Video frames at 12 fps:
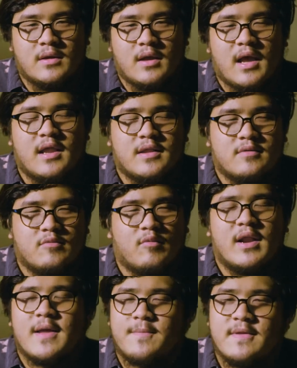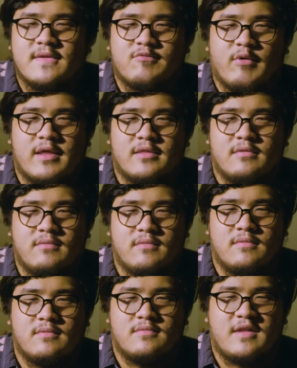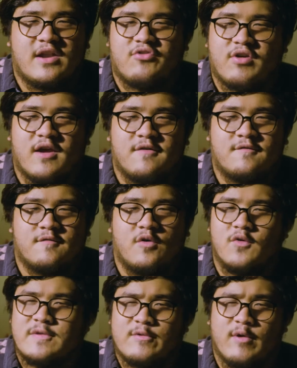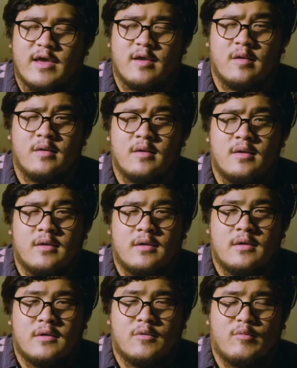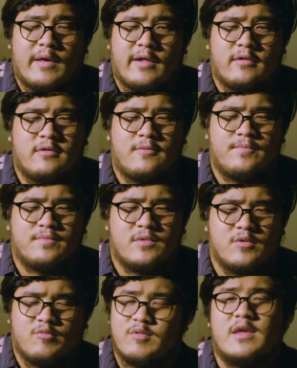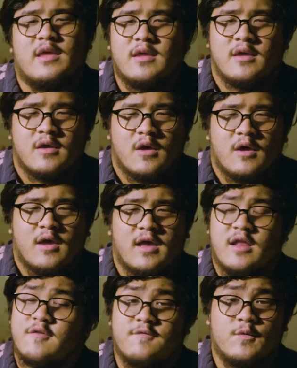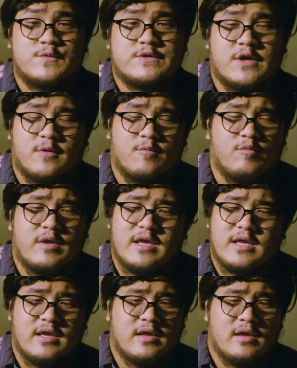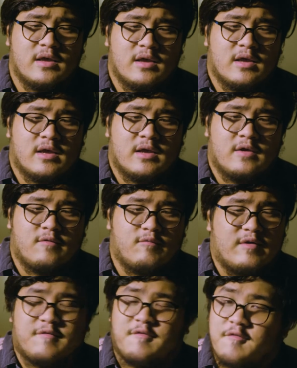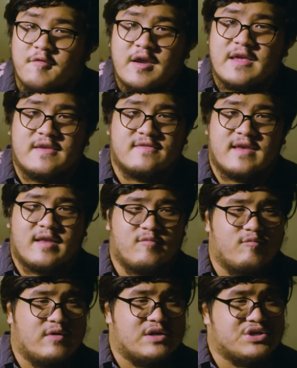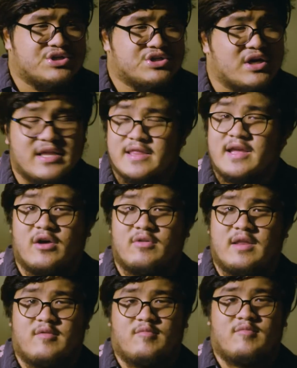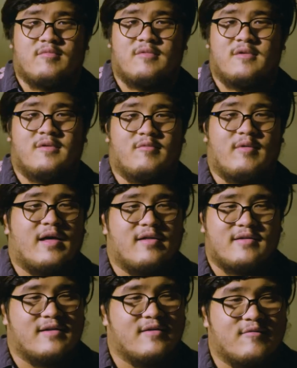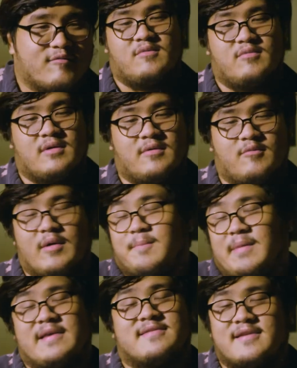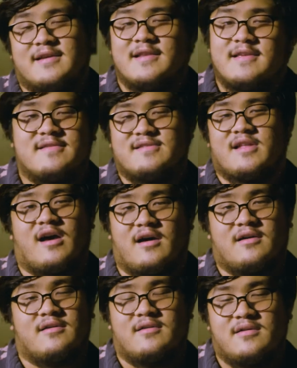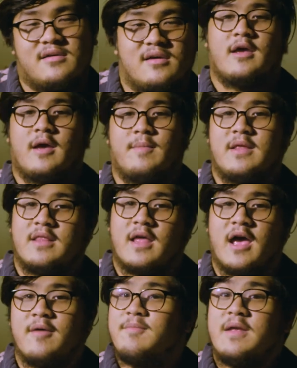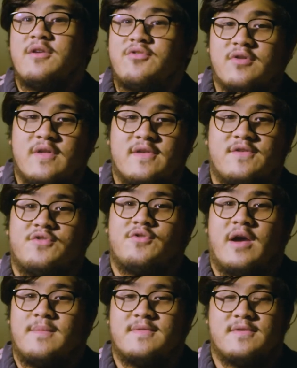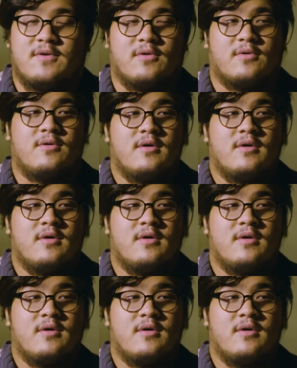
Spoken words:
And what happens when that drive goes away? Well, we hit a full stop. We freeze and we shut down, and well, we're basically stuck. I mean, I've been through this through MCO.